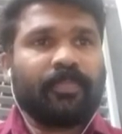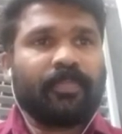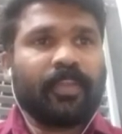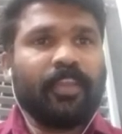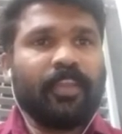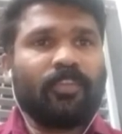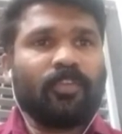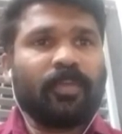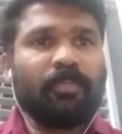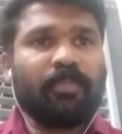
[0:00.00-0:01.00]
into
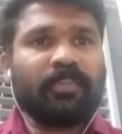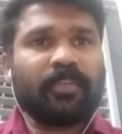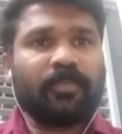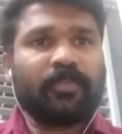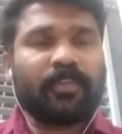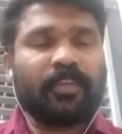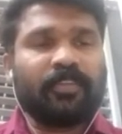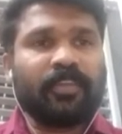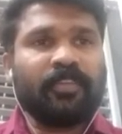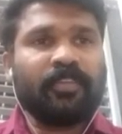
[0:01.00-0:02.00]
simpler
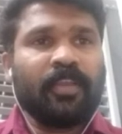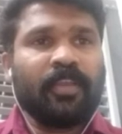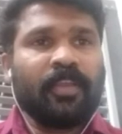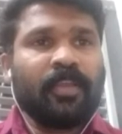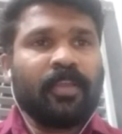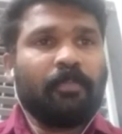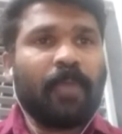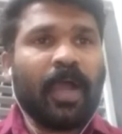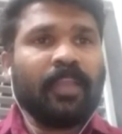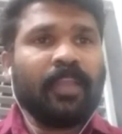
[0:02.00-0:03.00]
substances
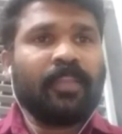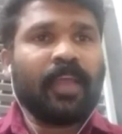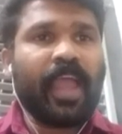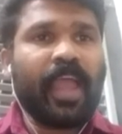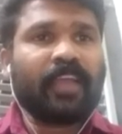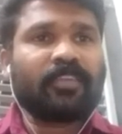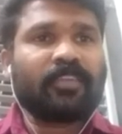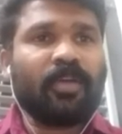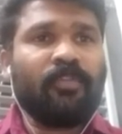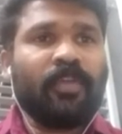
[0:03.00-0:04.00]
by the action
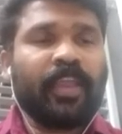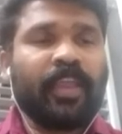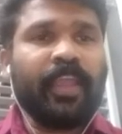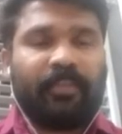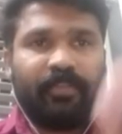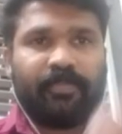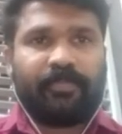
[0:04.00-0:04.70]
of heat.